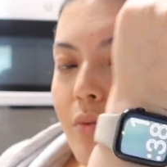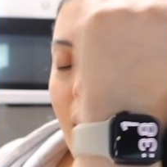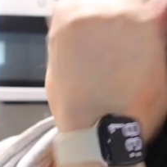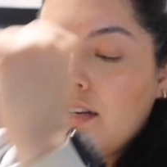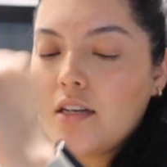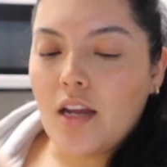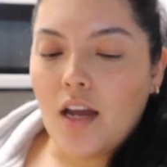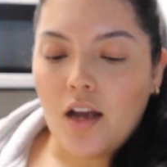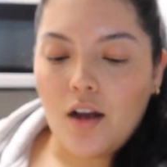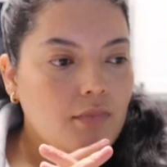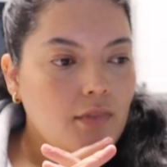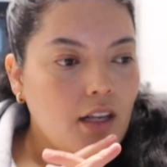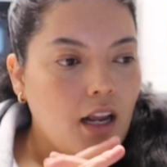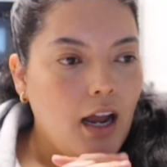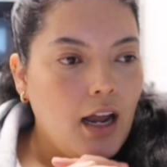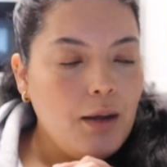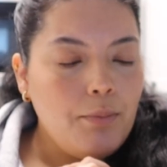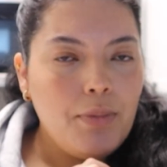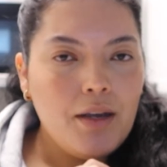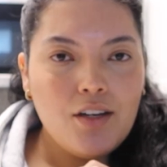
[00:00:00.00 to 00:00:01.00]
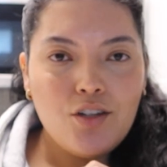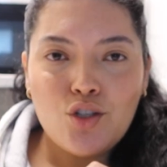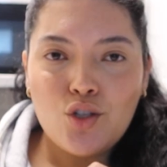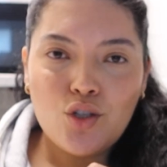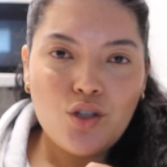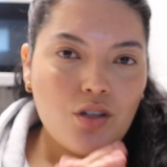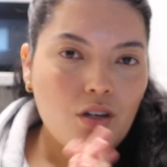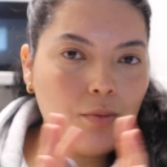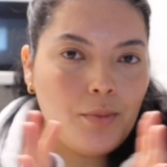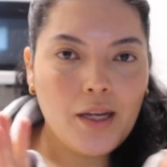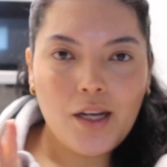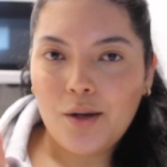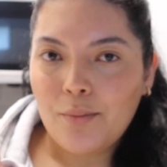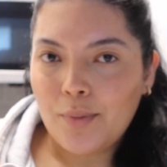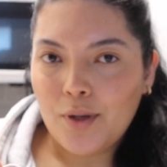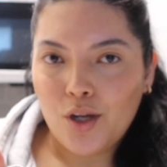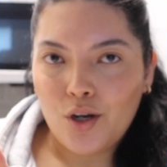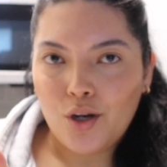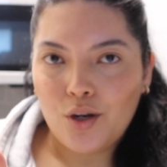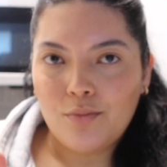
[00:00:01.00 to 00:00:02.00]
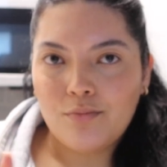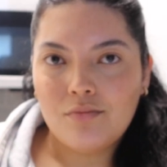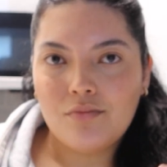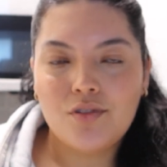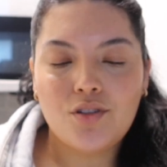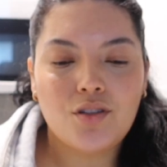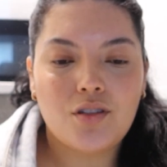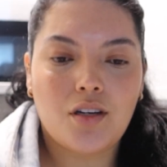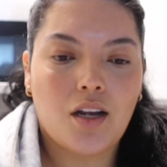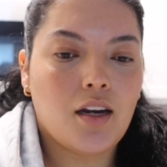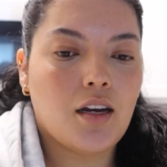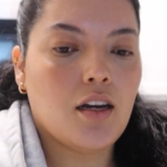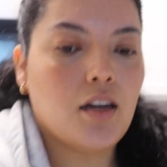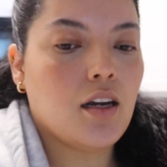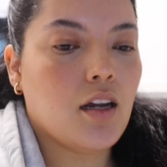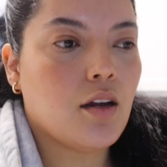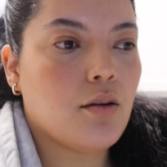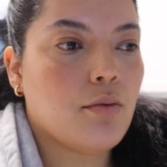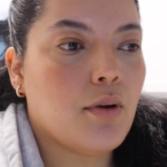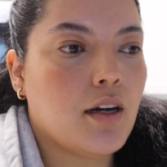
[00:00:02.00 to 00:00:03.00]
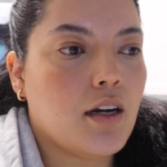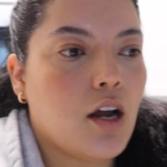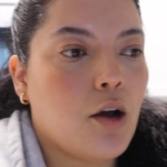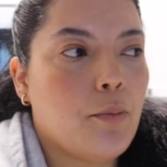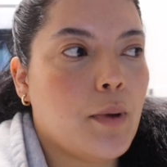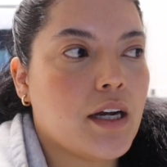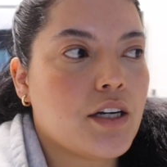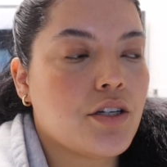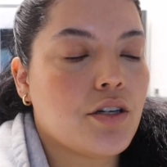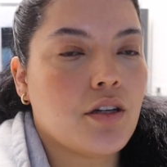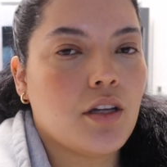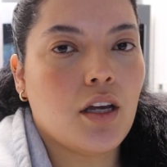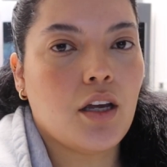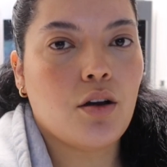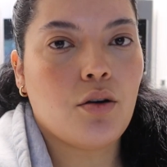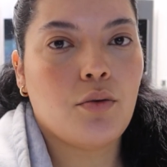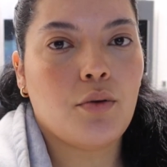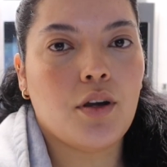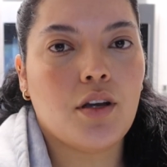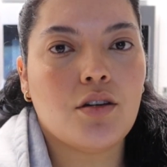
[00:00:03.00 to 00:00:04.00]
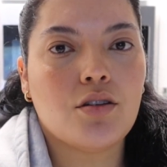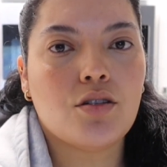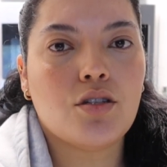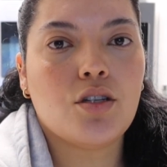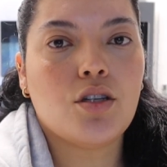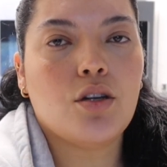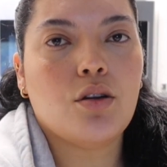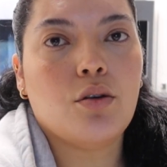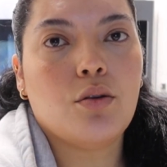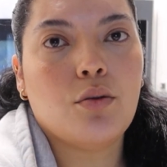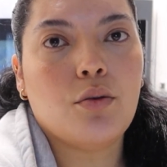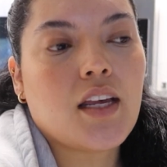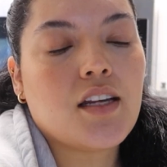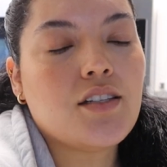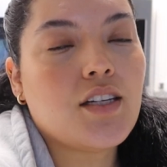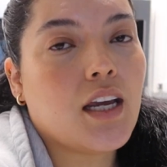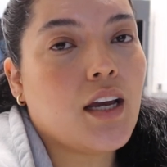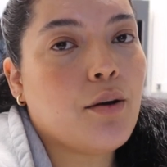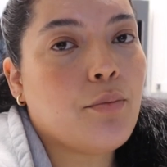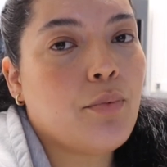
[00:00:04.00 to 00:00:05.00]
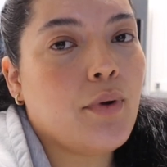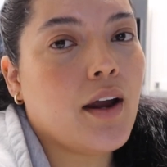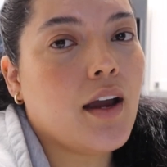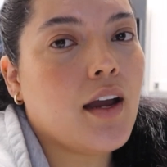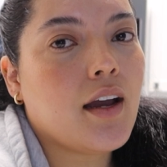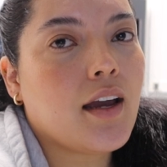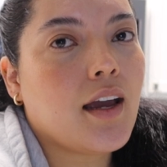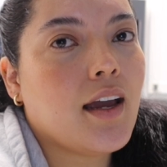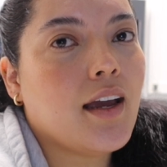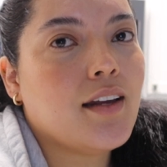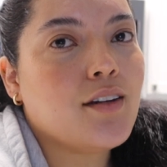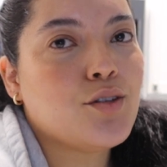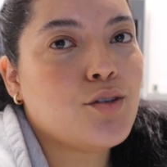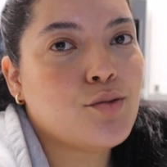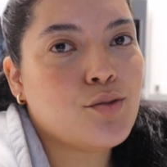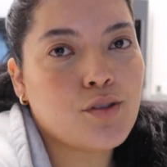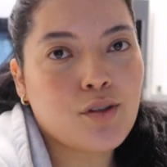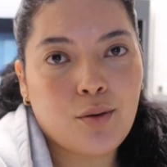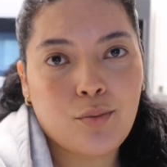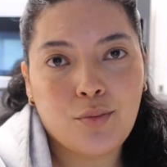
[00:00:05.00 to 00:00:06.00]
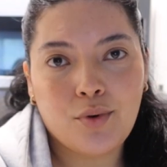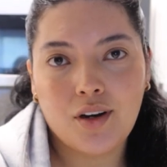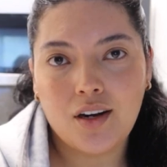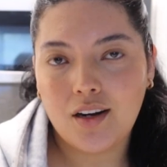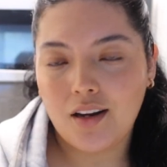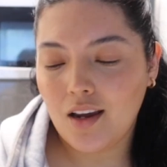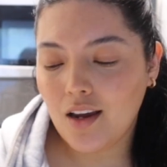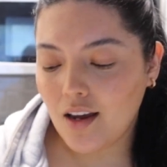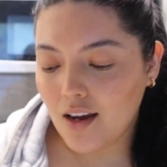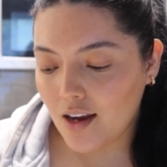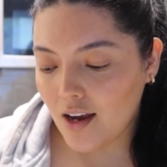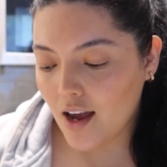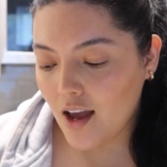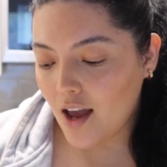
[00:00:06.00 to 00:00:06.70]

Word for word: right now. I've been just on my computer, just editing. Right now I'm actually going to take a break and do some reading.